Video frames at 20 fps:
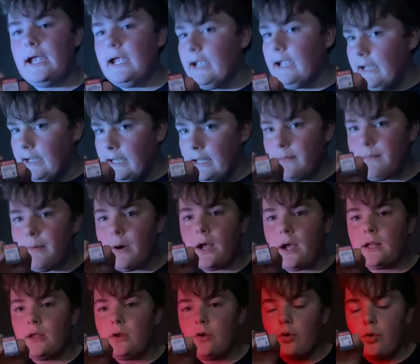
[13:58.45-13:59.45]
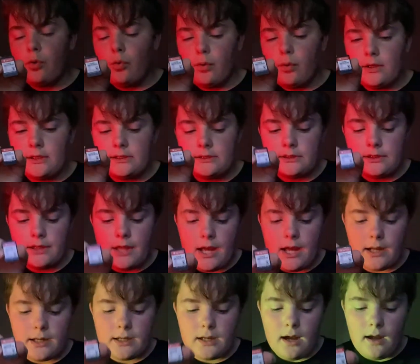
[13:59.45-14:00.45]
anybody who is
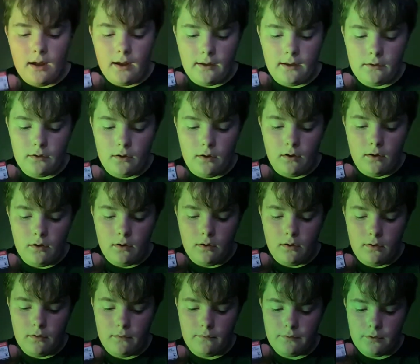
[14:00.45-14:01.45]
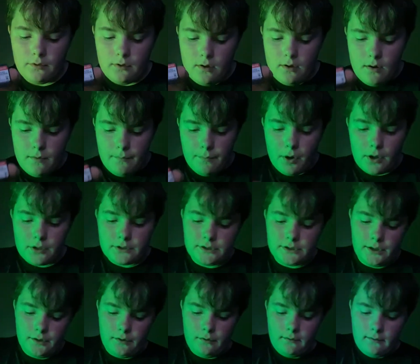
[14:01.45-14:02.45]
that kind of
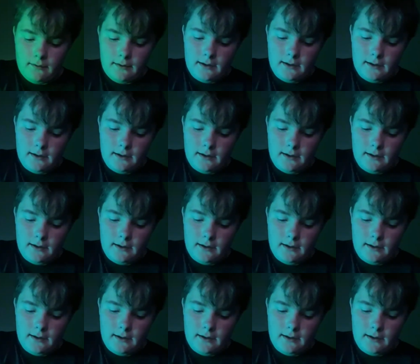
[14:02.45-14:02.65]
person that